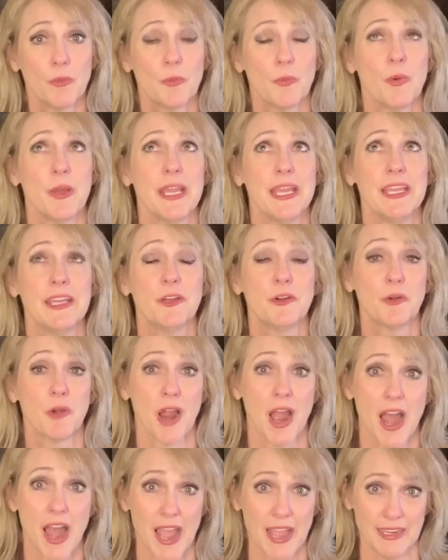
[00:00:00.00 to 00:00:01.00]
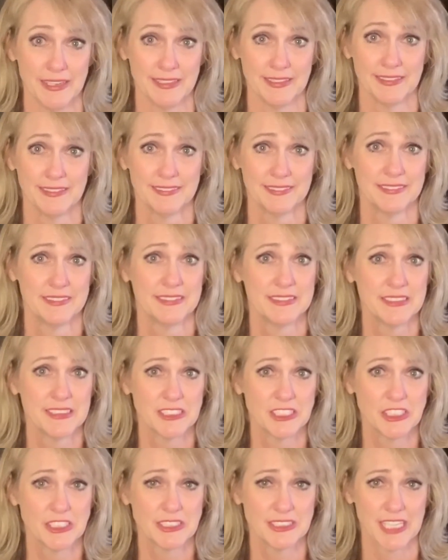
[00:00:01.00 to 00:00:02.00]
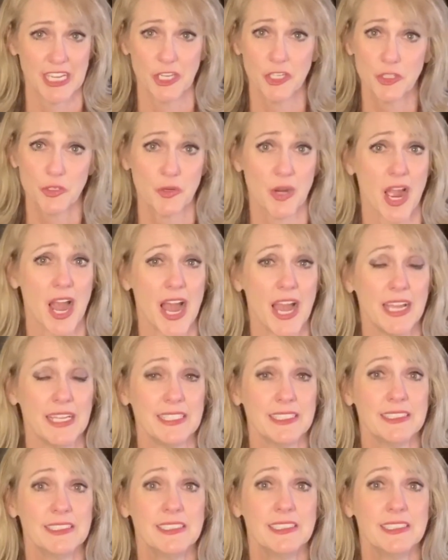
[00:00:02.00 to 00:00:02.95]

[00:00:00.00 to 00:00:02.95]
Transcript: We cried and cried.